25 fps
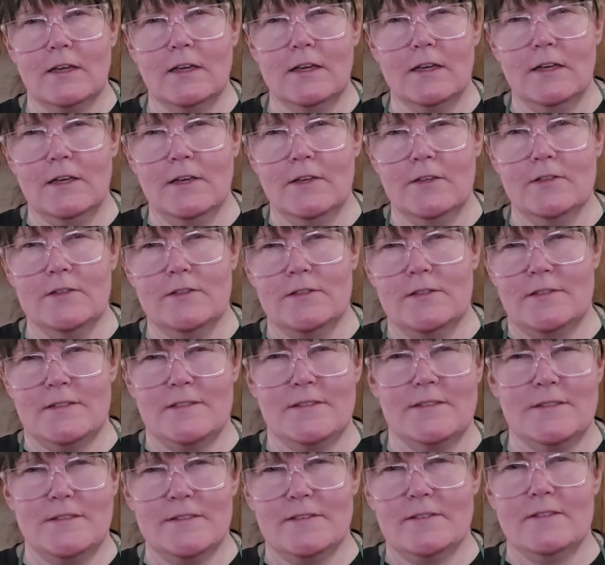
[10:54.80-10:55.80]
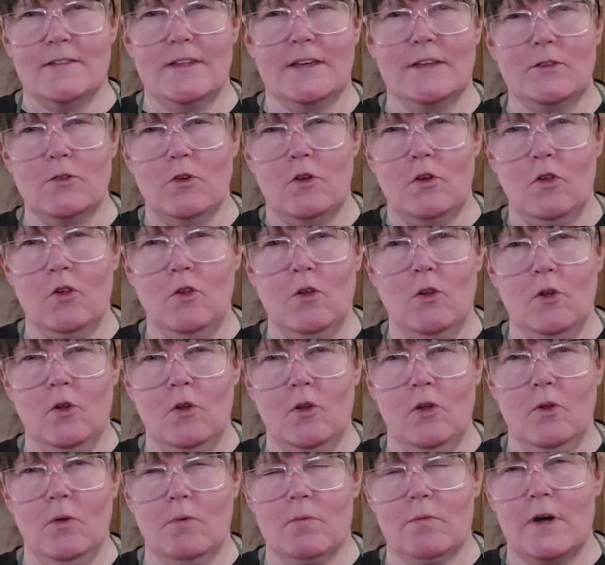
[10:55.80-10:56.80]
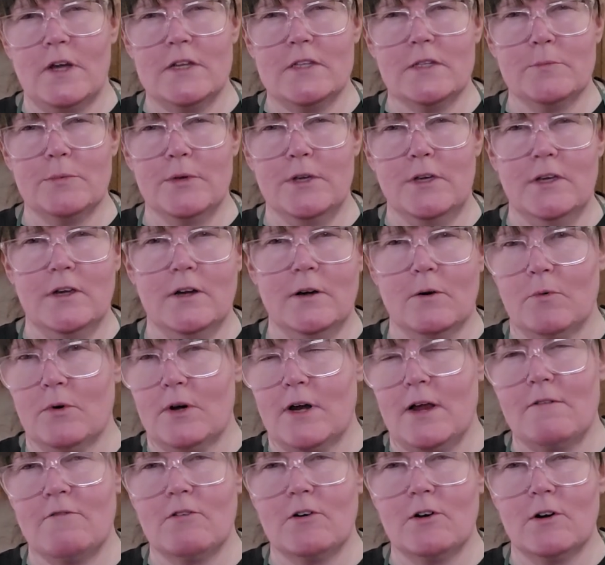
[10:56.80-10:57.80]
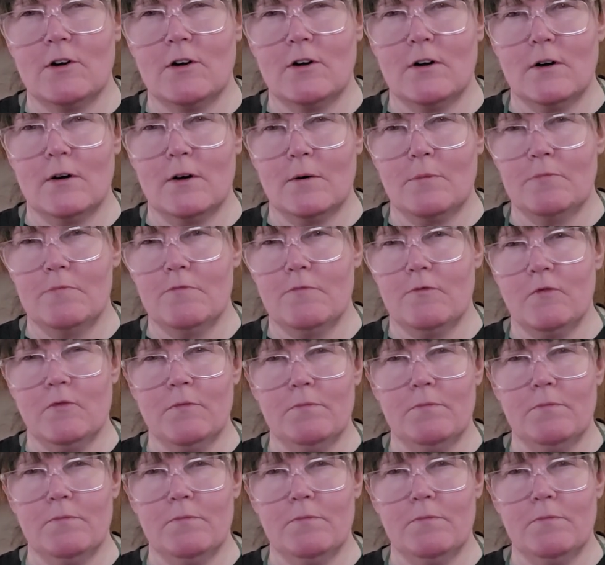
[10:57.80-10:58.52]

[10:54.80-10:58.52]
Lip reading: get his, like, the whole recipe or whatever, or